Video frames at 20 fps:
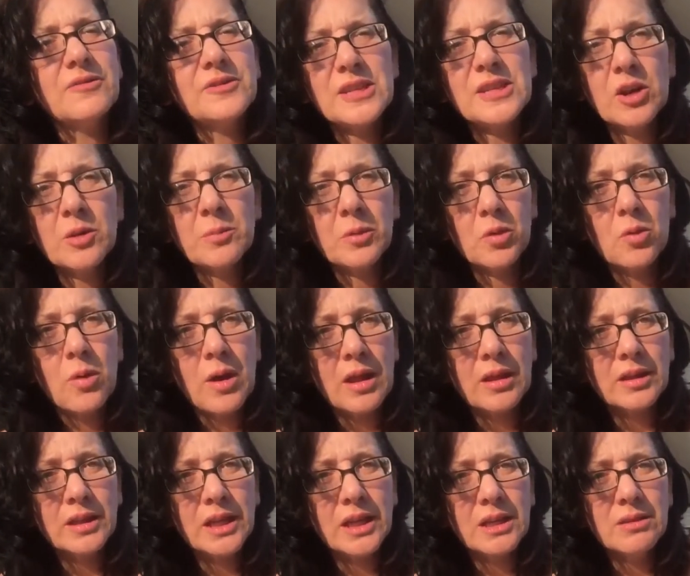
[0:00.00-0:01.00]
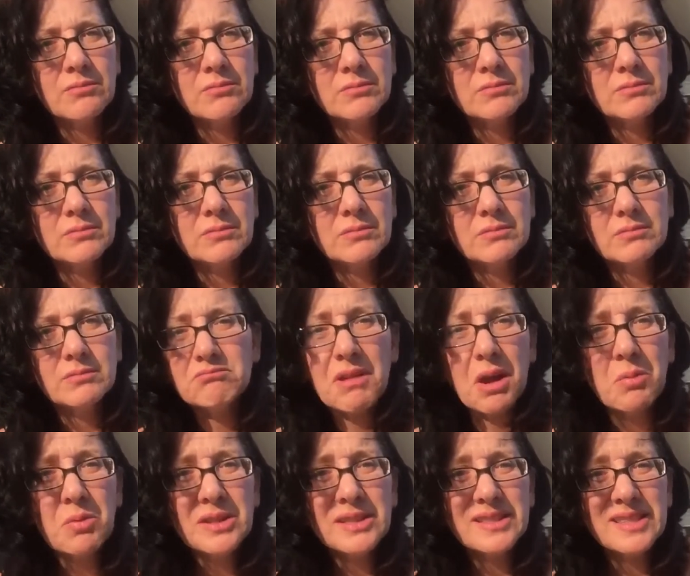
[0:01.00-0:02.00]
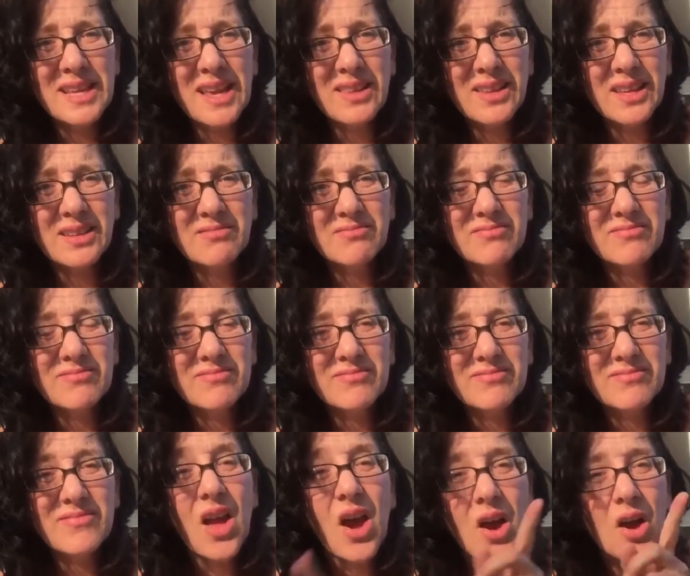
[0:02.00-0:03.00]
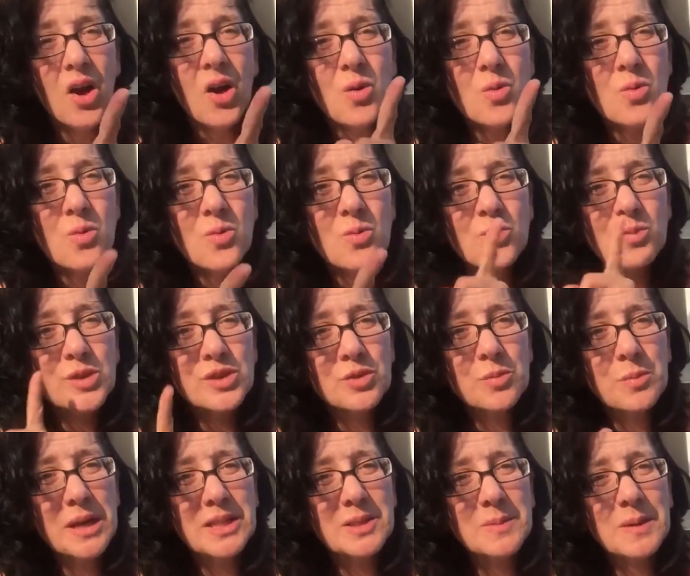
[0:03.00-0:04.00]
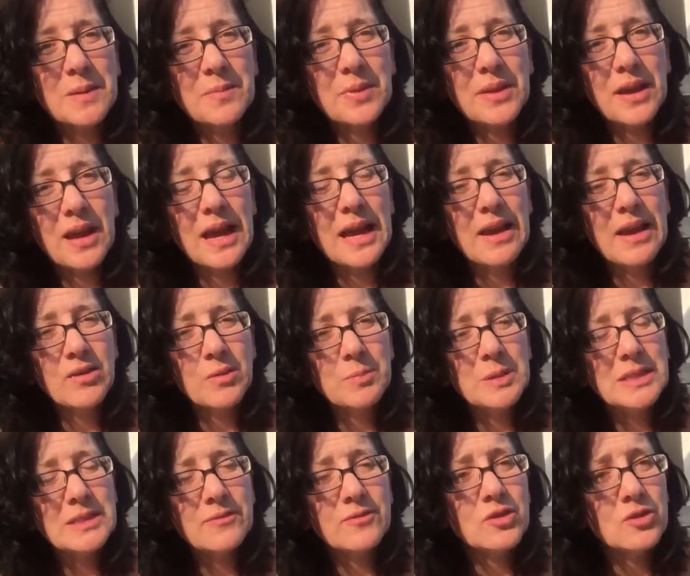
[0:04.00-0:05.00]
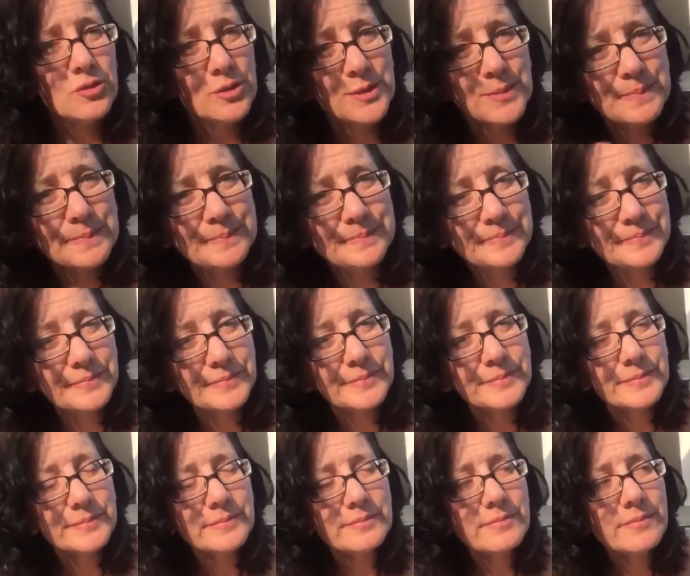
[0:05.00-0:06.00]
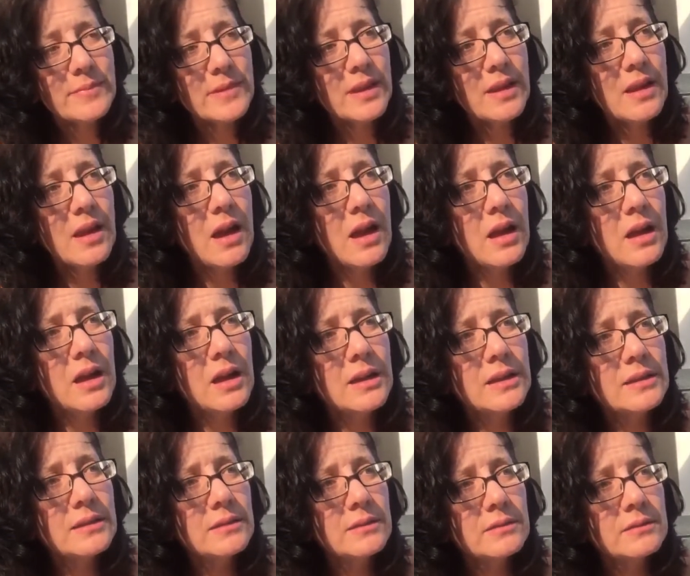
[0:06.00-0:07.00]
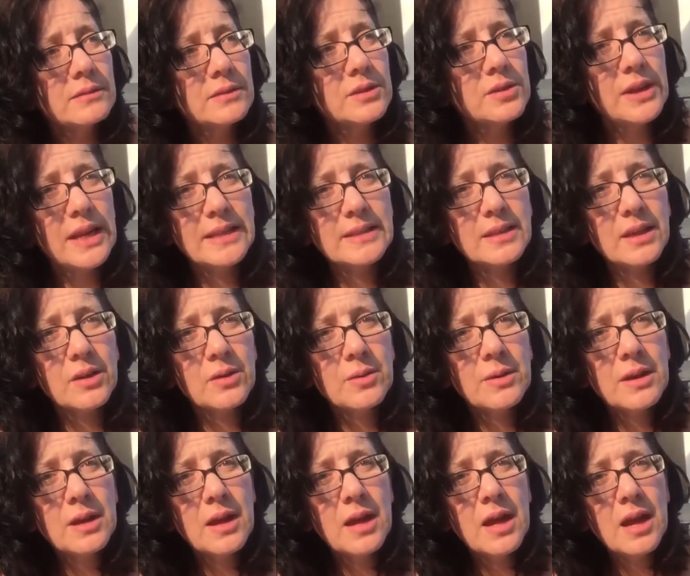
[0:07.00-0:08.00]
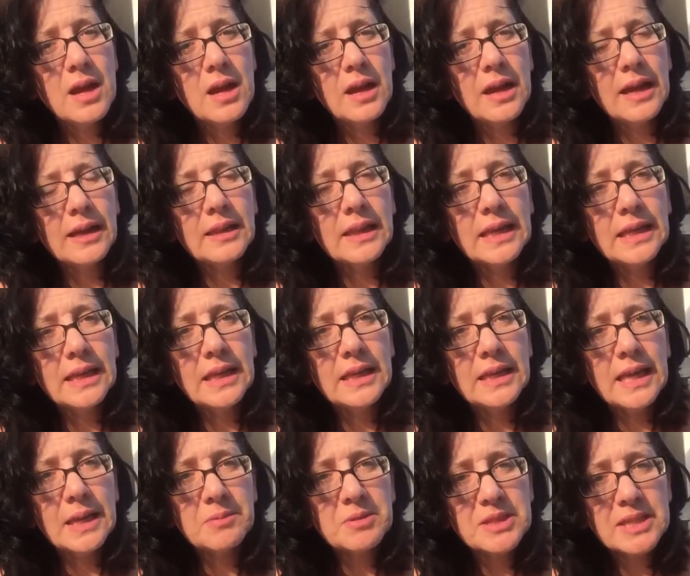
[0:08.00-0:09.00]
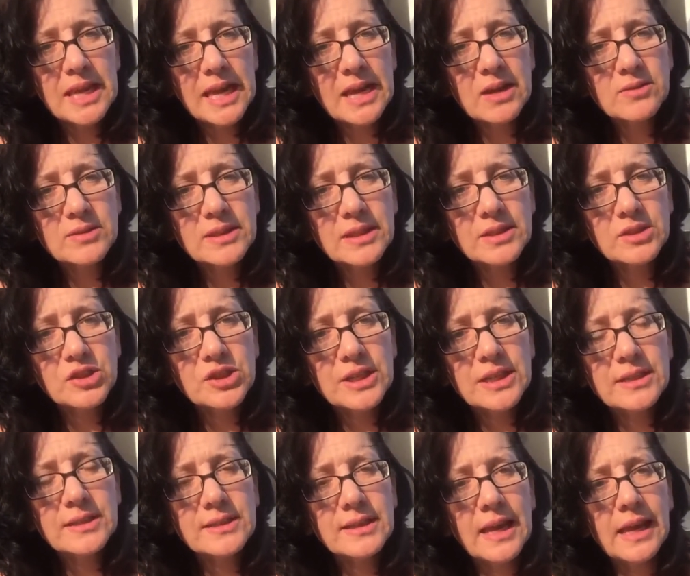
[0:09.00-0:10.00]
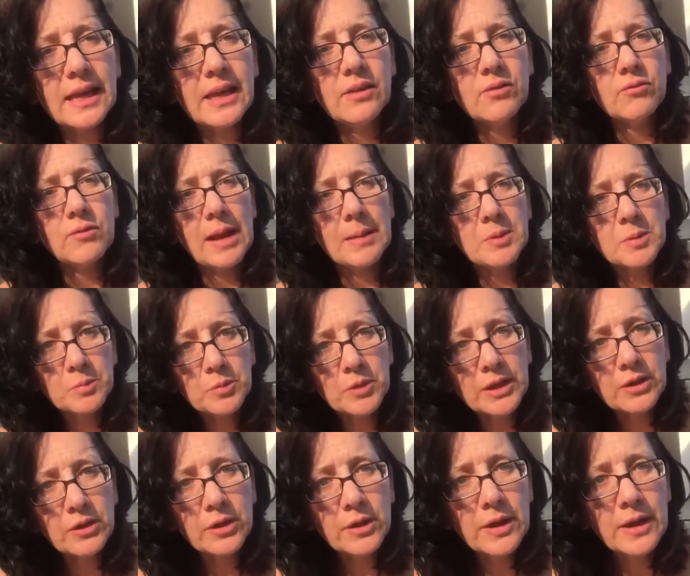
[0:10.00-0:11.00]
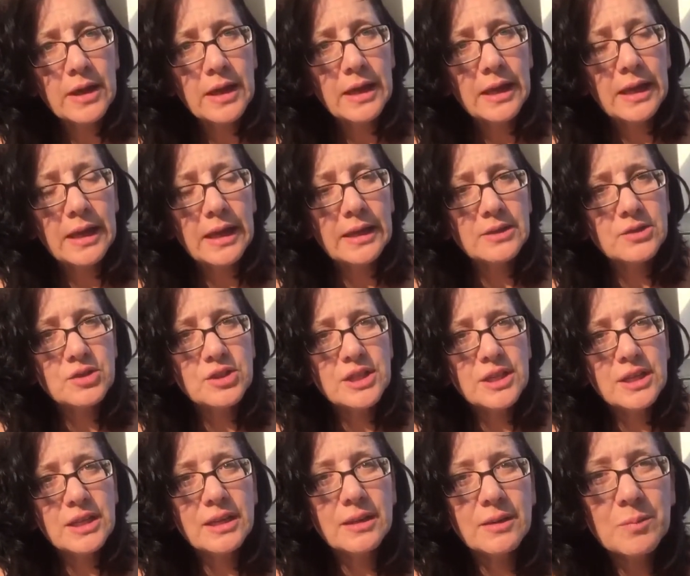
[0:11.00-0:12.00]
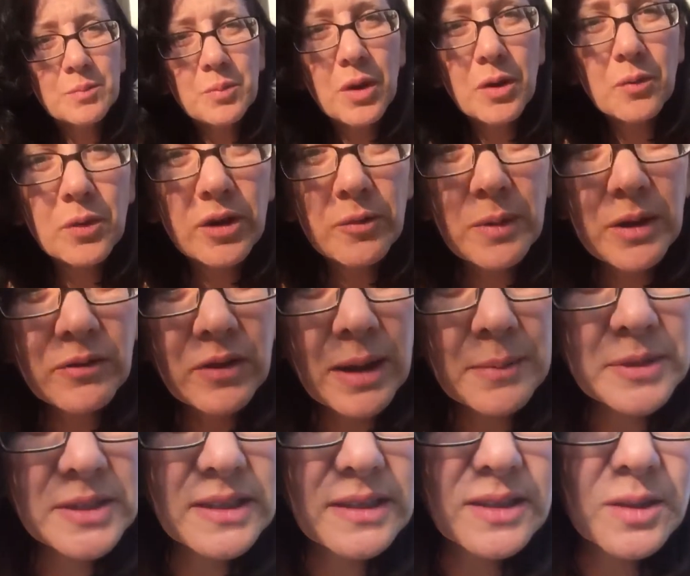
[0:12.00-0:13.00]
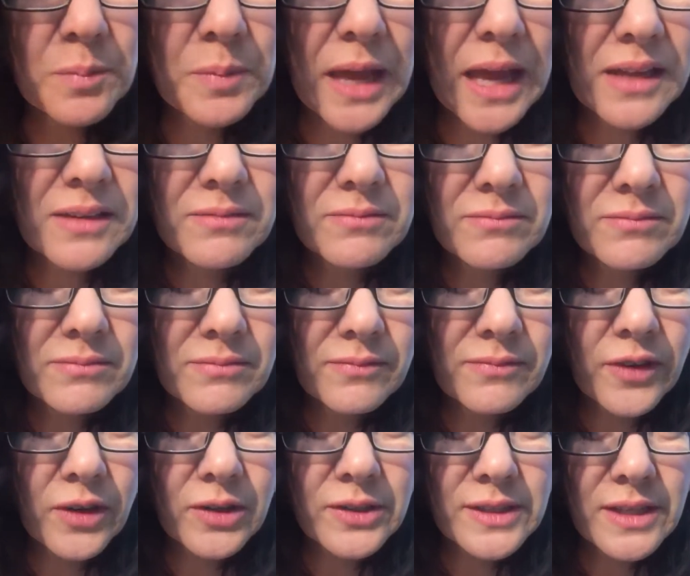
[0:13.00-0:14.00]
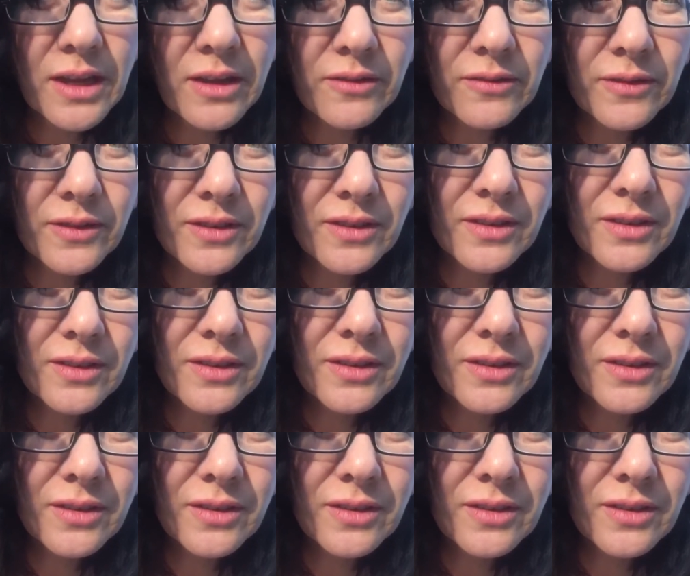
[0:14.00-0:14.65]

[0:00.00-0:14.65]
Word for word: of terrible quality, I wouldn't sell it. Oh, which reminds me, I have a piece of news. On two days ago, a lady came to the house, and she is a rabbit breeder, and she bought one of my rabbits as a pet for herself.